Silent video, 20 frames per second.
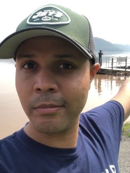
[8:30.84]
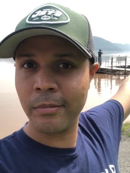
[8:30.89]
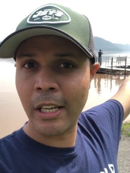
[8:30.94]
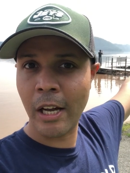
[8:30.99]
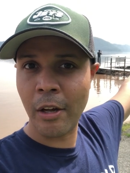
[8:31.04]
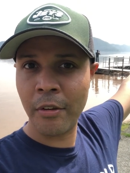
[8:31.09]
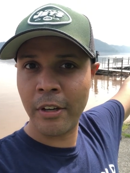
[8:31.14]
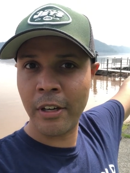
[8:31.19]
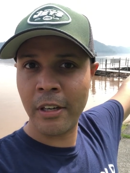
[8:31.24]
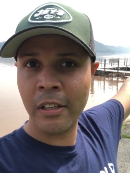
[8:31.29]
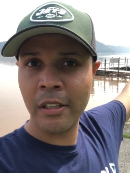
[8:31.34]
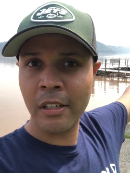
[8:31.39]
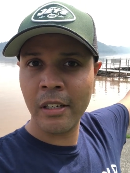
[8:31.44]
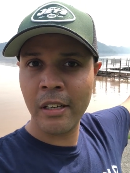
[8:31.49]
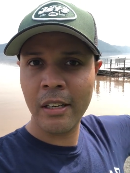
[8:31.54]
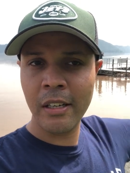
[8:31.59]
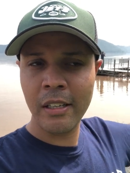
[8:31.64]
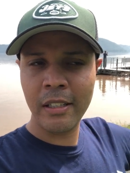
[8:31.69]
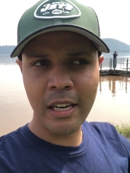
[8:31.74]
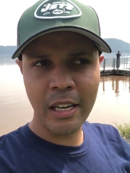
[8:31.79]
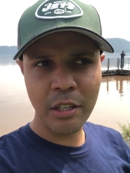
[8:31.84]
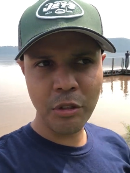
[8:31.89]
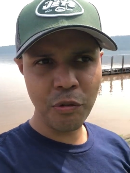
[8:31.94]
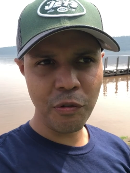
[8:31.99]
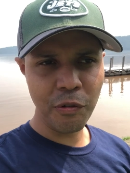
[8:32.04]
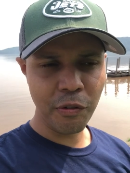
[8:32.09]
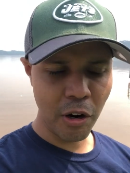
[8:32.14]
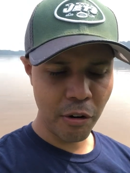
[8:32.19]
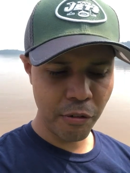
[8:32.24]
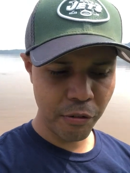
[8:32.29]
down there not too
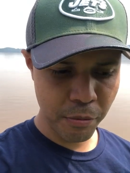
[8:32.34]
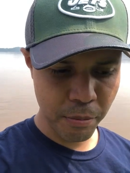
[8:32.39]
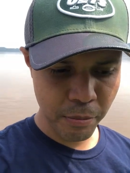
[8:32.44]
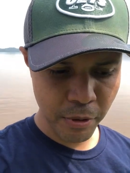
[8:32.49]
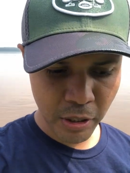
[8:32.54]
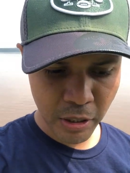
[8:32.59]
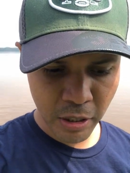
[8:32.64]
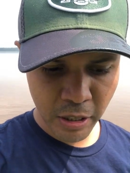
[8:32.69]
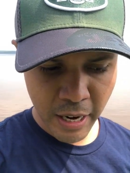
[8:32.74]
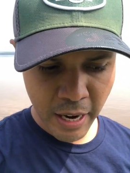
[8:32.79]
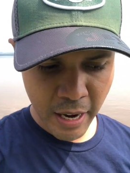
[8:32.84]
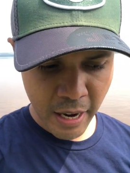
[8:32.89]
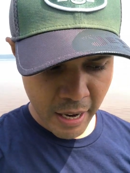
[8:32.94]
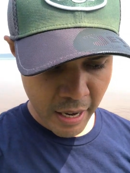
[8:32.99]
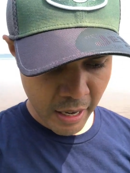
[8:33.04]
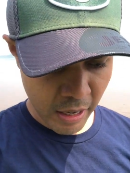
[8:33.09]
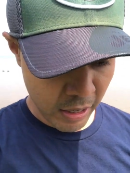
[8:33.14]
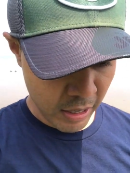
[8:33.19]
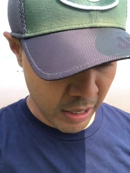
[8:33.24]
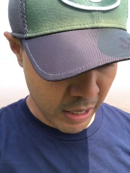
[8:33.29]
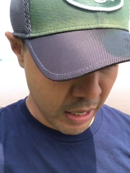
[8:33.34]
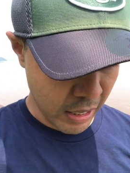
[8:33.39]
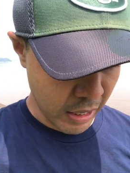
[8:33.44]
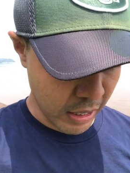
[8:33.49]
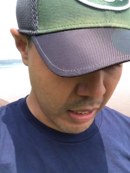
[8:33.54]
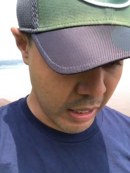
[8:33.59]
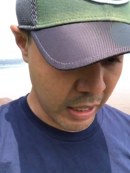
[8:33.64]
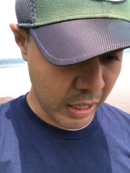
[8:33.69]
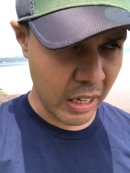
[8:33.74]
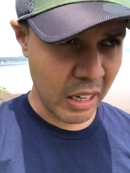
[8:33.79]
far from here
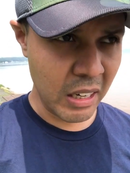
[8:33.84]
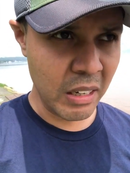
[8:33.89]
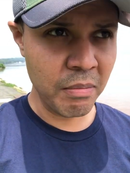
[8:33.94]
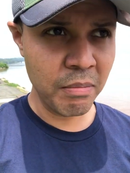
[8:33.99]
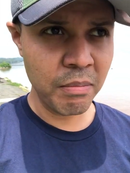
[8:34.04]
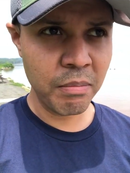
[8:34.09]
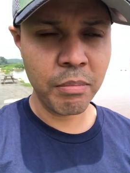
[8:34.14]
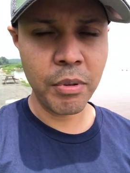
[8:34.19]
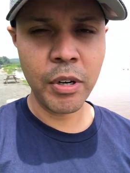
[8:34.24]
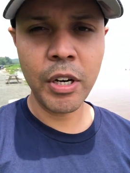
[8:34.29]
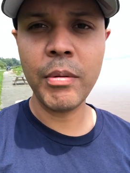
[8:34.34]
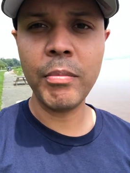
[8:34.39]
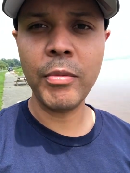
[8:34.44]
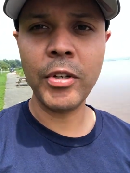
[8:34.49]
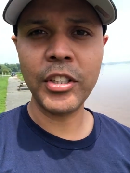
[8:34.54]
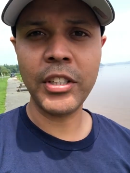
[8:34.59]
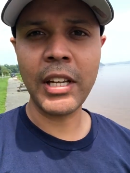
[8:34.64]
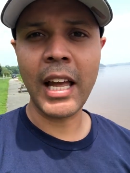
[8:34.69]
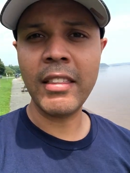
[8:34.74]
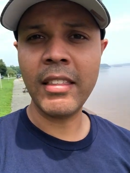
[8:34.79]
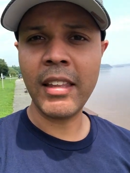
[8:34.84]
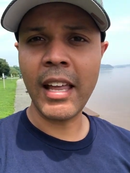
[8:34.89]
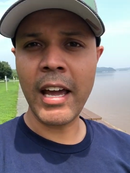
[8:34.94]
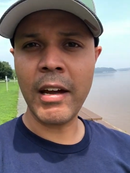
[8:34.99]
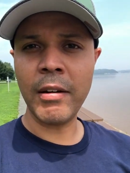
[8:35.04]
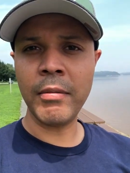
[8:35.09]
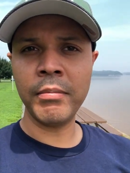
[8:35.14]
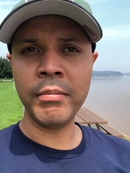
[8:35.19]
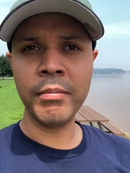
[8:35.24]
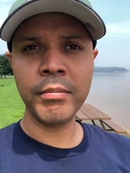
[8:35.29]
and pretty much that
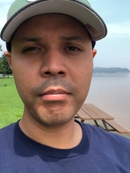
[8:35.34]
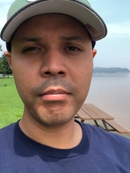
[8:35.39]
dam